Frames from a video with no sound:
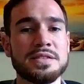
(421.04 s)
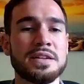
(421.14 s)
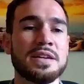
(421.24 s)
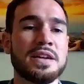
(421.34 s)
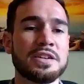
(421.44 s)
and
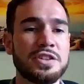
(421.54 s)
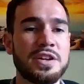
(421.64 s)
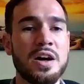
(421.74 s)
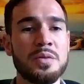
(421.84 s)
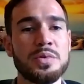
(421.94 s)

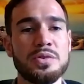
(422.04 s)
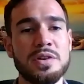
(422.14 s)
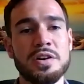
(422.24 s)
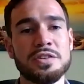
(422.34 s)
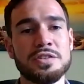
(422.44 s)
advisors that can
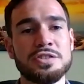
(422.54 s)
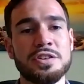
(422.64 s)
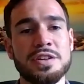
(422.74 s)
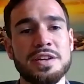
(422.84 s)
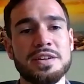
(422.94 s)
actually help
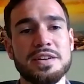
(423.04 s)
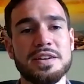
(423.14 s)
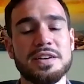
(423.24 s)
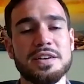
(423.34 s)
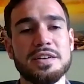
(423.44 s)
you along your
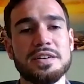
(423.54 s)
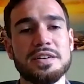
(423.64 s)
journey?